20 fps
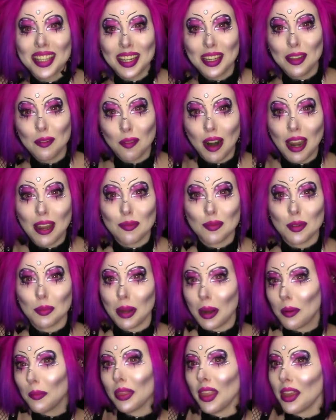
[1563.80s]
thing he raved
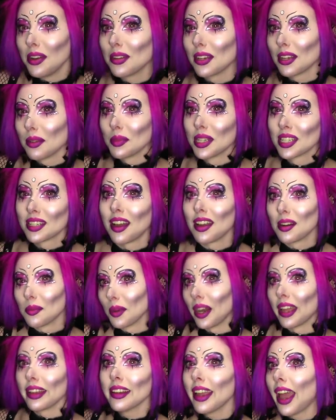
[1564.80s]
about when they took him aside and
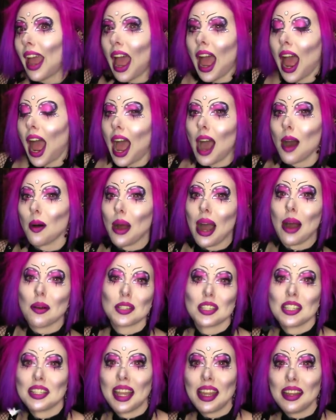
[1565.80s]
was like,
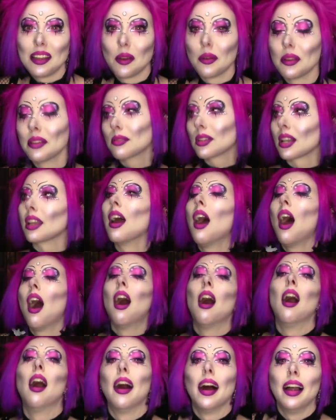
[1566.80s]
how's the date going? He was like,
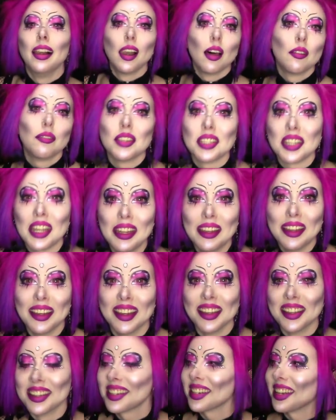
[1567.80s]
oh, I love his
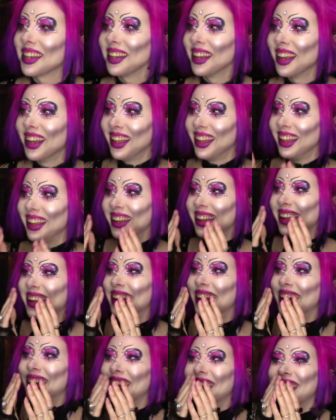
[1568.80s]
ears.
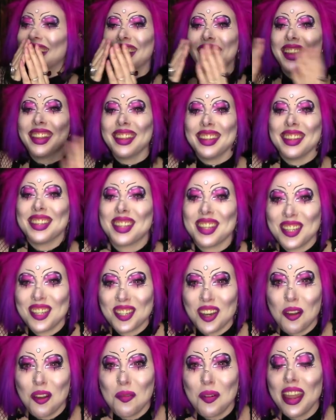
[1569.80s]
This is
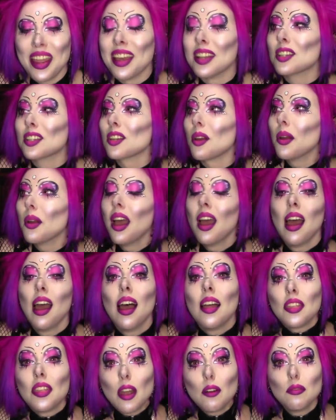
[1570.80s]
so weird. So
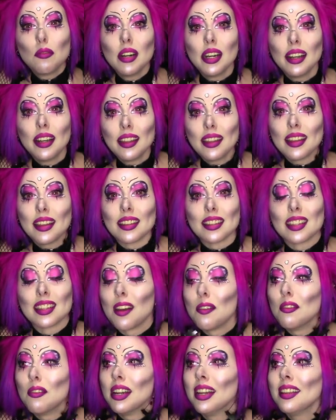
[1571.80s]
there really
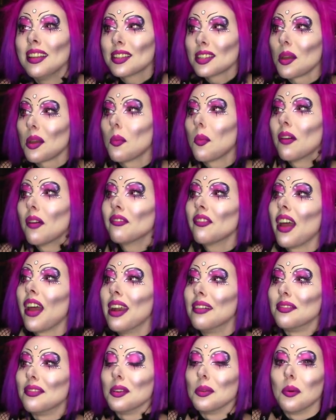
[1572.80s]
is someone for
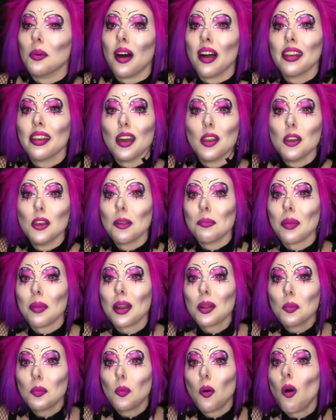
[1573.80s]
everyone, and no
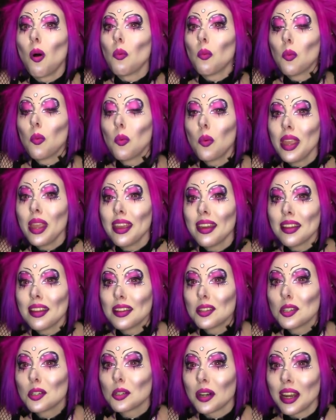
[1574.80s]
matter what
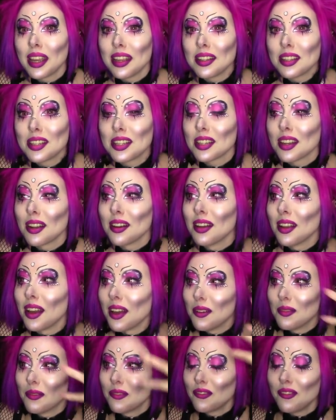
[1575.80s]
weird traits and
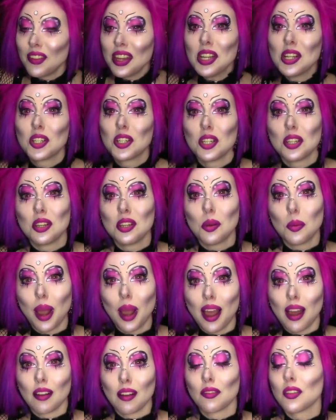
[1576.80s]
features you
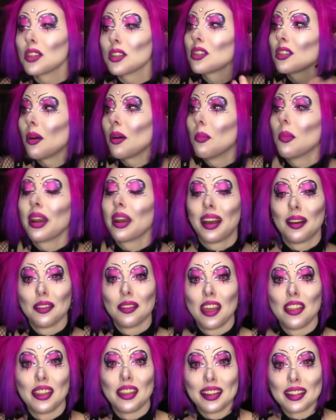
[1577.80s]
have, someone out
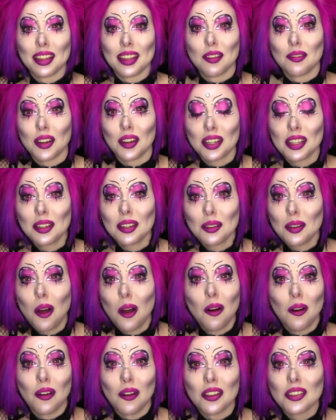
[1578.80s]
there thinks they're fucking
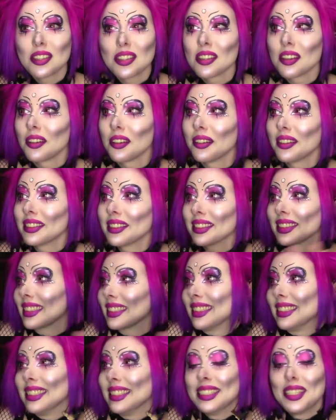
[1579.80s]
hot. So
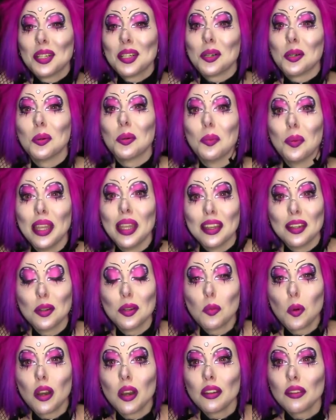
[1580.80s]
weird
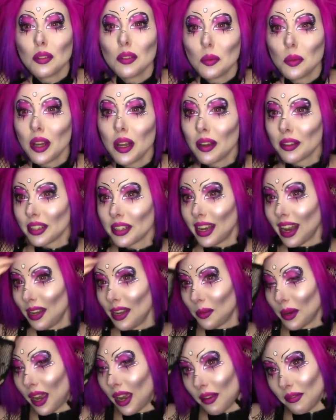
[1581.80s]
and wonderful world. And
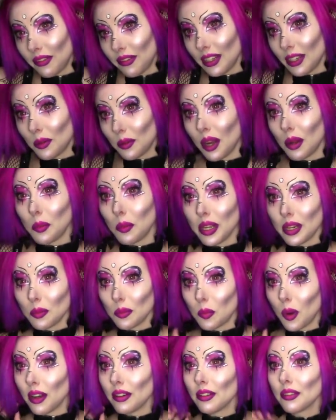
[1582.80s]
anyway, I'm feeling quite weird
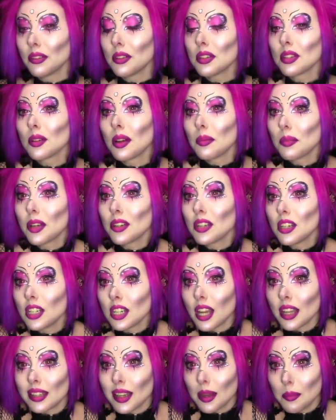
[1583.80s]
and wonderful, so I'm going to
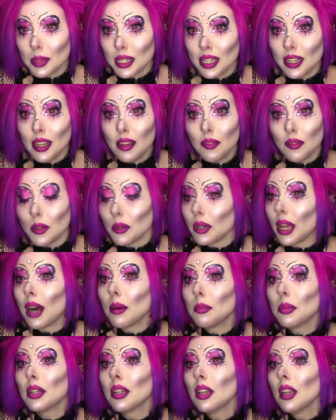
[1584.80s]
shut up and leave you
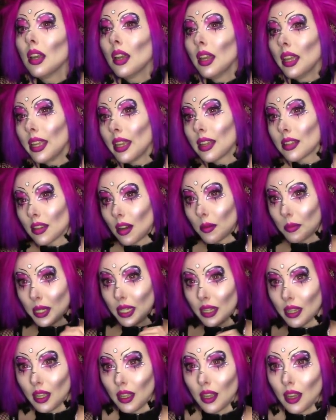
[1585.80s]
now. But yes, I'll
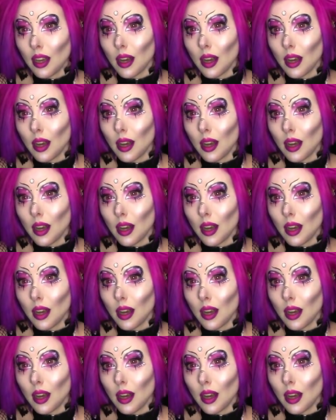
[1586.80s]
be